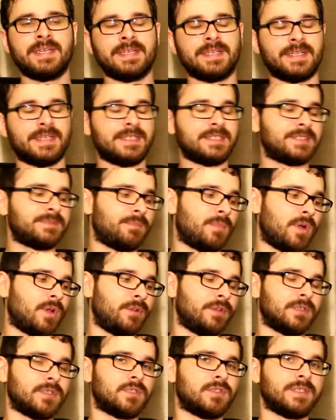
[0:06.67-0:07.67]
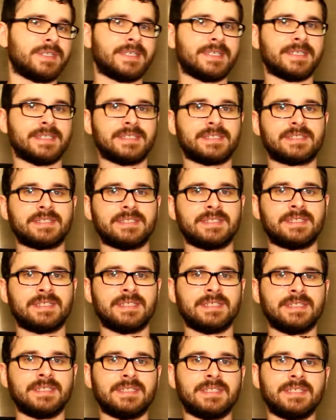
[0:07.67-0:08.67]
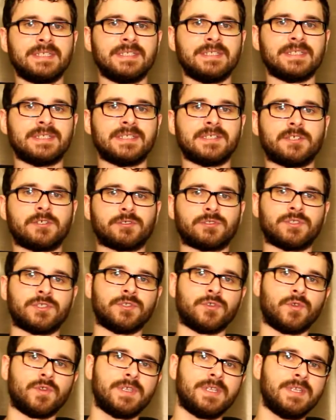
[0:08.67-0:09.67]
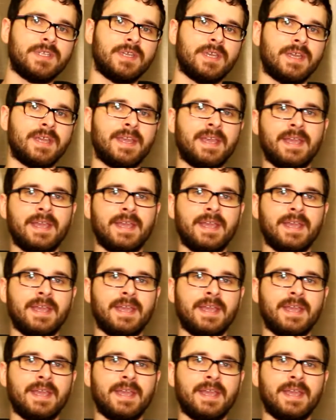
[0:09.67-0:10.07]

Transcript: This model is TD02E